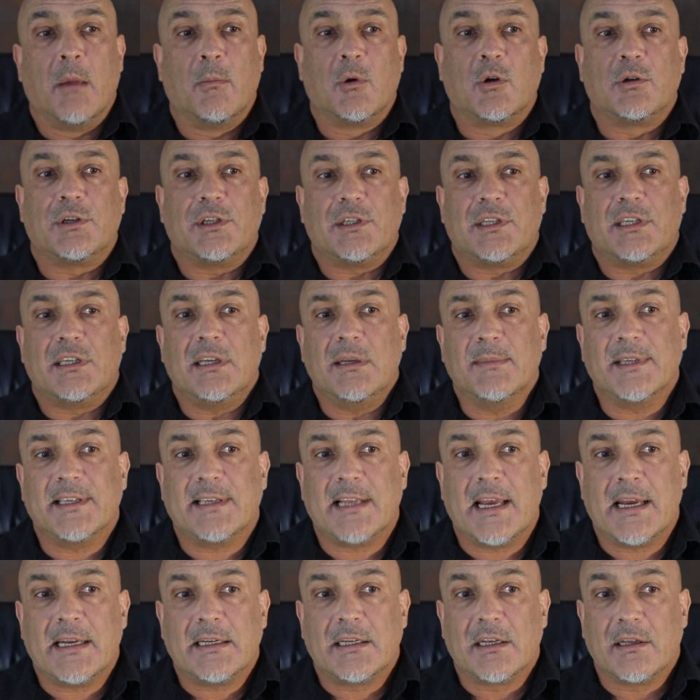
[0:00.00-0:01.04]
because it seems
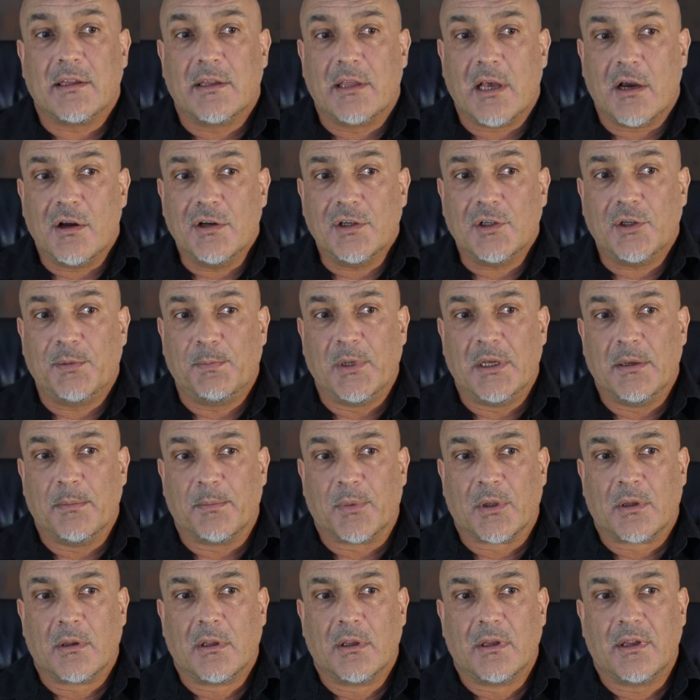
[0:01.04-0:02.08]
that those
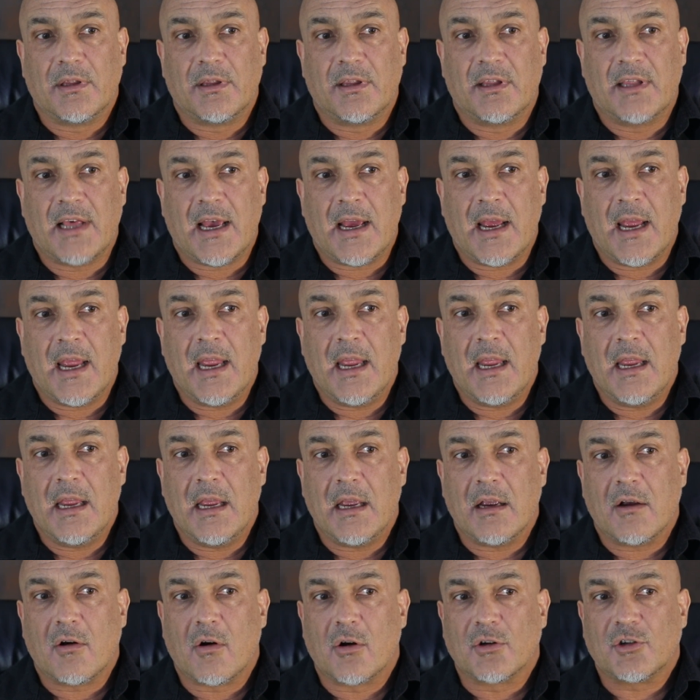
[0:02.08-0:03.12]
people,
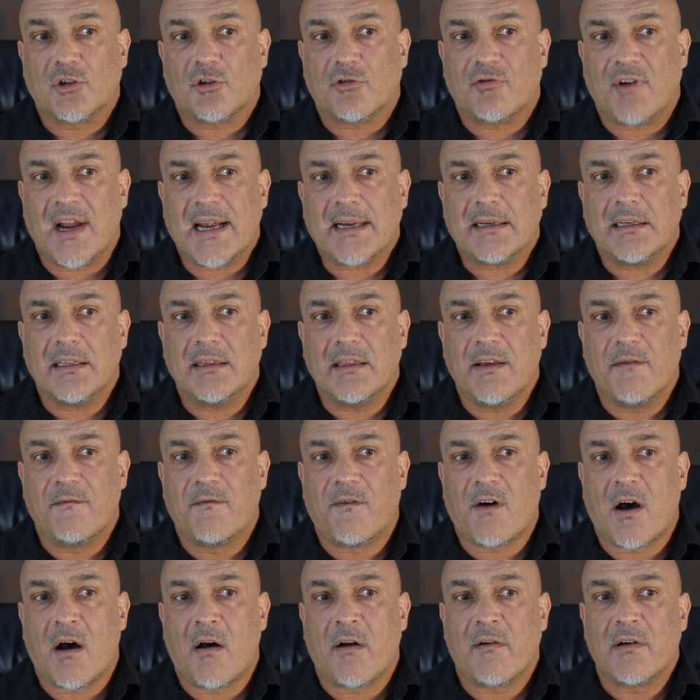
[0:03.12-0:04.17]
they contracted the
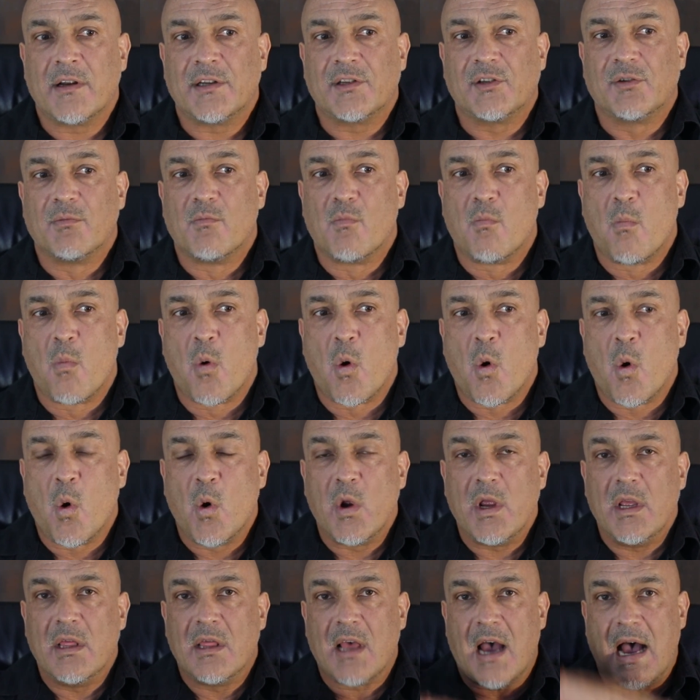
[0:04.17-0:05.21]
virus
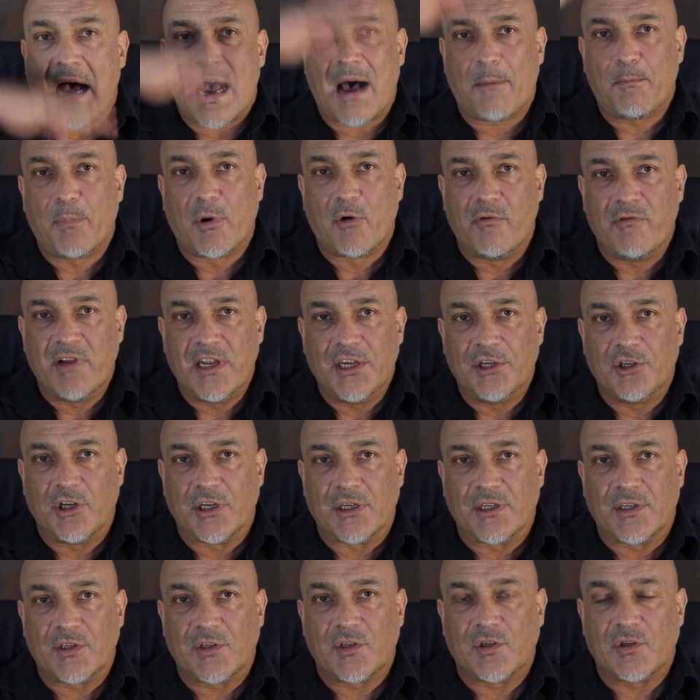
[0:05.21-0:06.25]
more in the upper
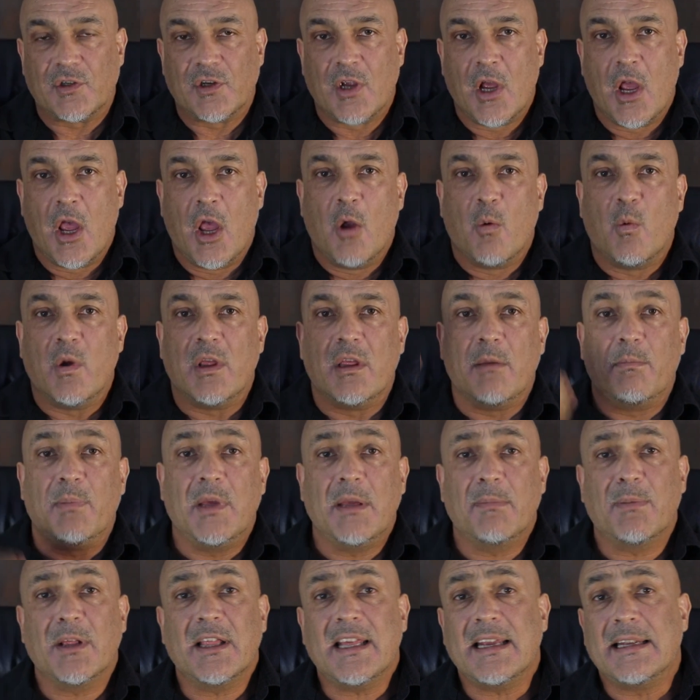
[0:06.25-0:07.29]
regions where the
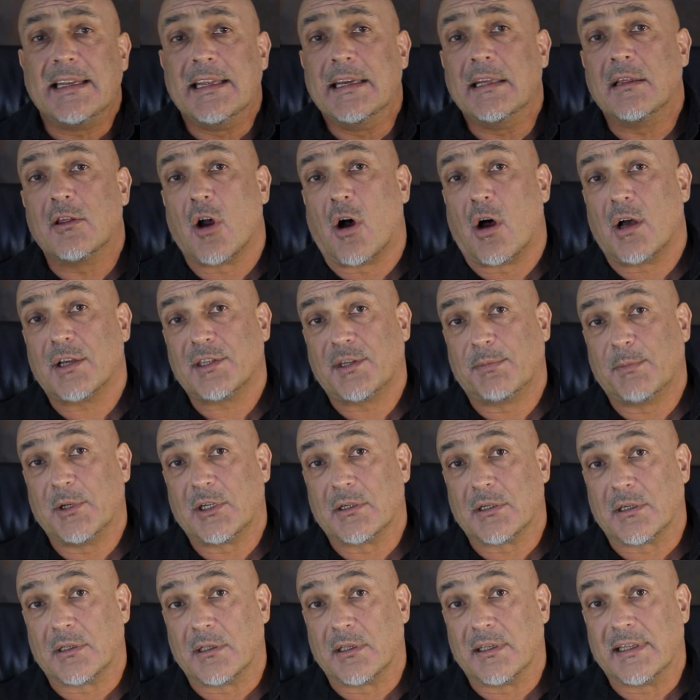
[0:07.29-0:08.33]
people that hit the
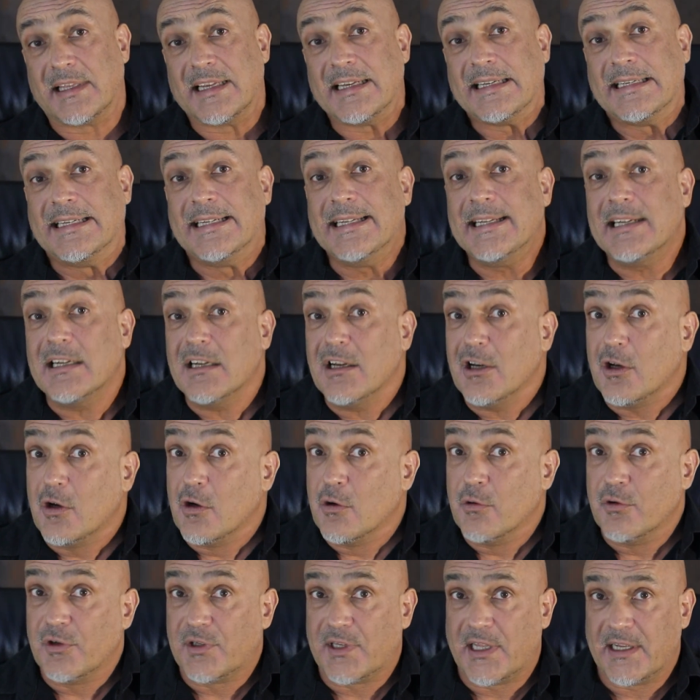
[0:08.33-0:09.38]
hospital that didn't
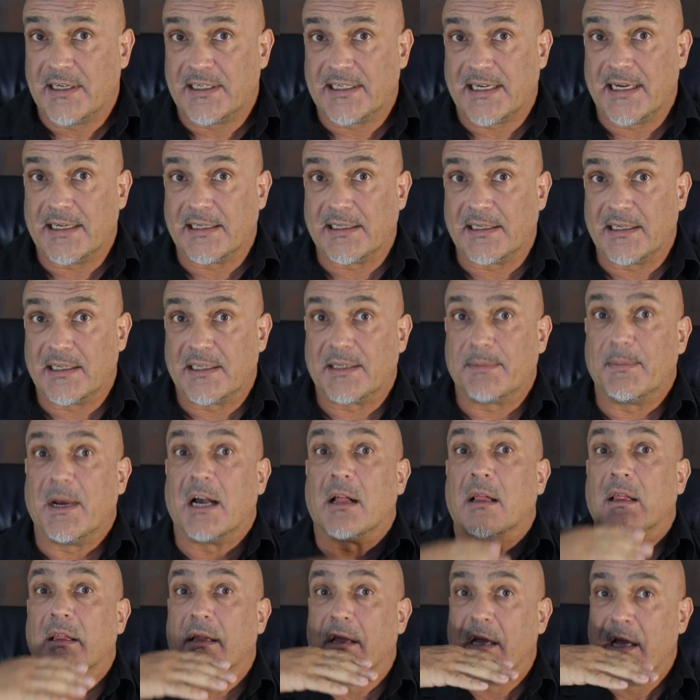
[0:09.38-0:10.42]
lose their taste and
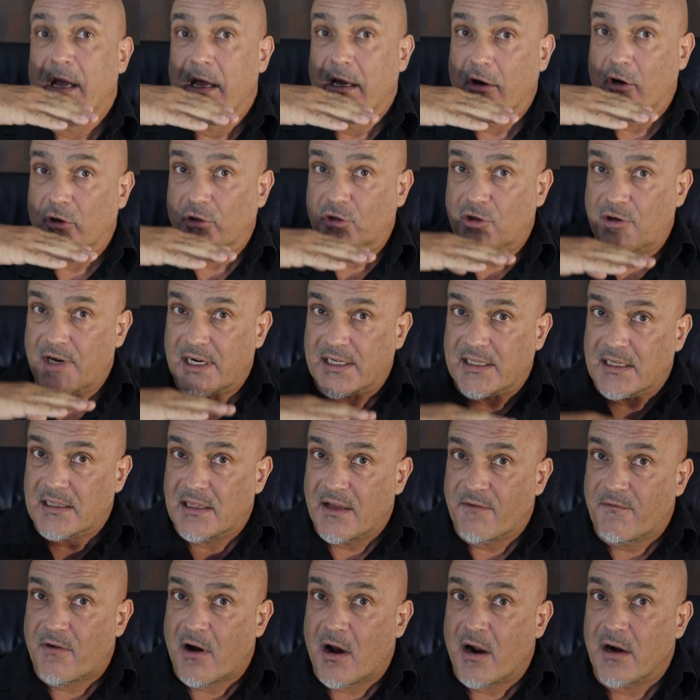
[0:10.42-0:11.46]
smell contracted
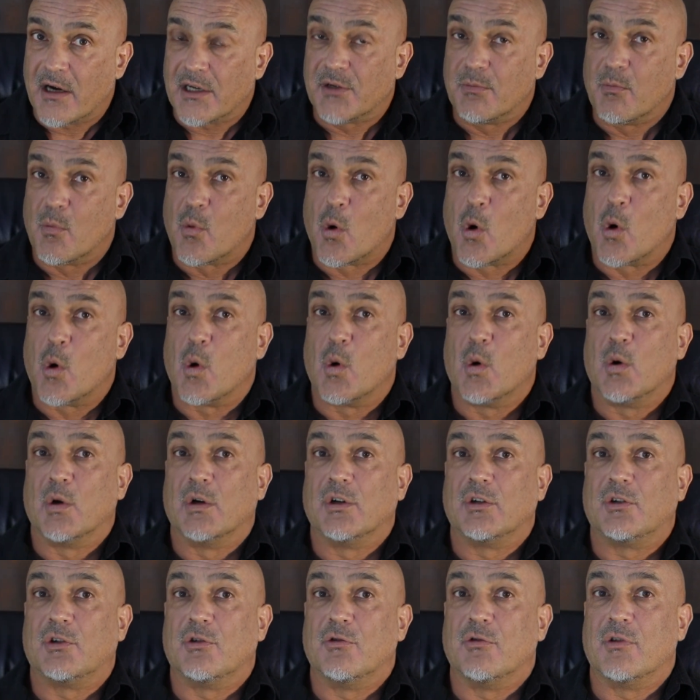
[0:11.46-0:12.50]
the virus more
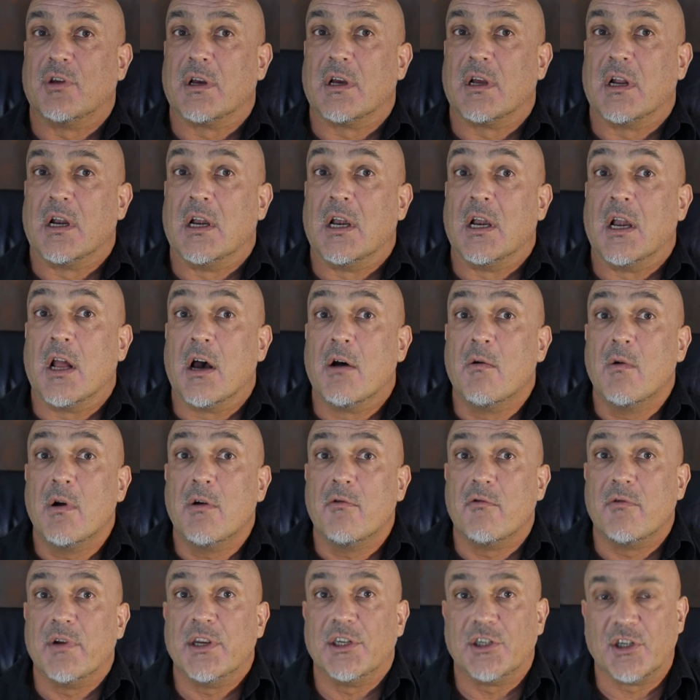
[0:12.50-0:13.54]
to the lower
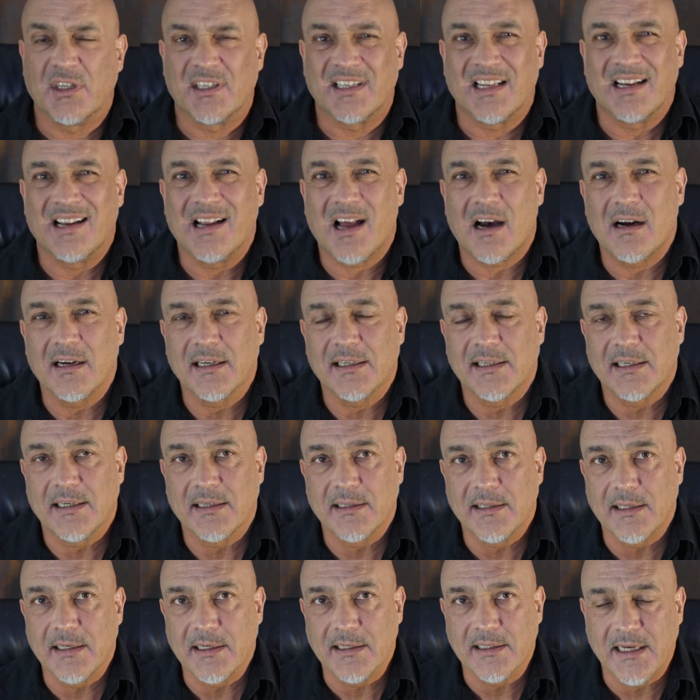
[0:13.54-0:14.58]
regions, the lungs
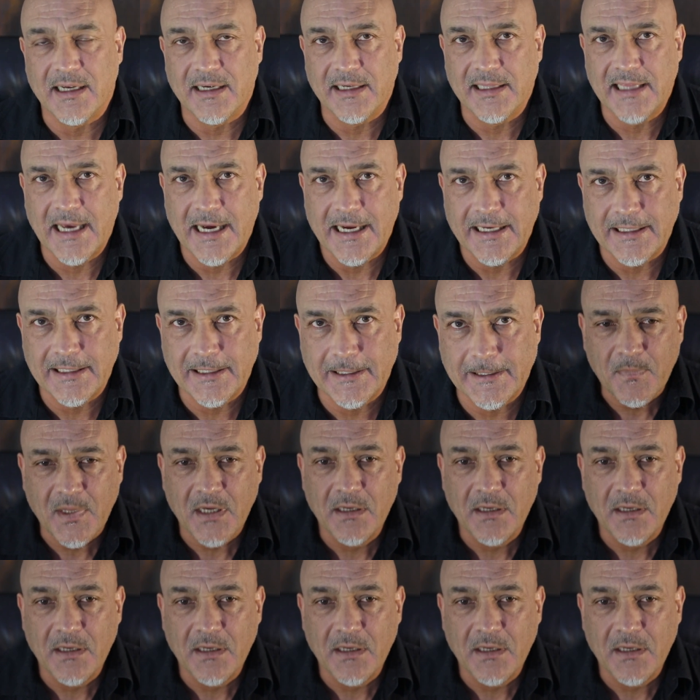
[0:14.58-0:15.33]
and things like that.